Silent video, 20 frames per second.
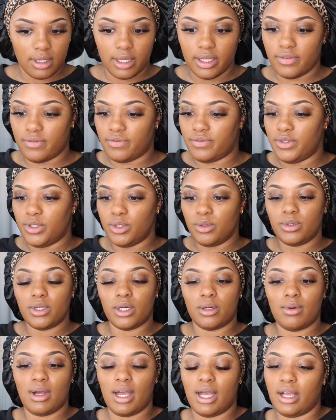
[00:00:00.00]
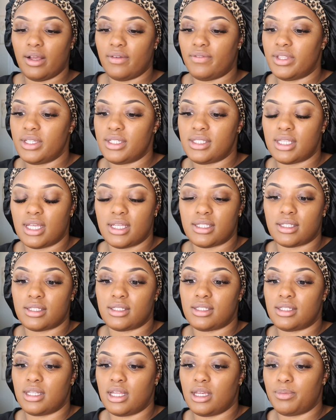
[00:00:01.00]
If you don't have this as
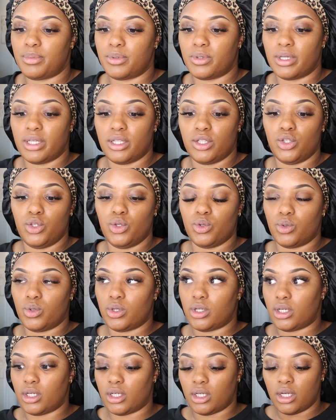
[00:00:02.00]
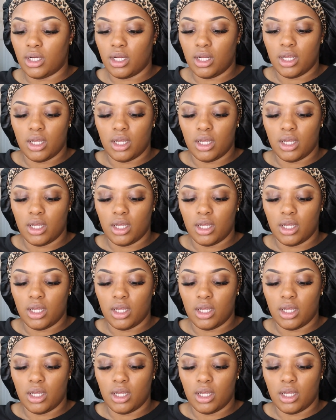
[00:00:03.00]
a staple in your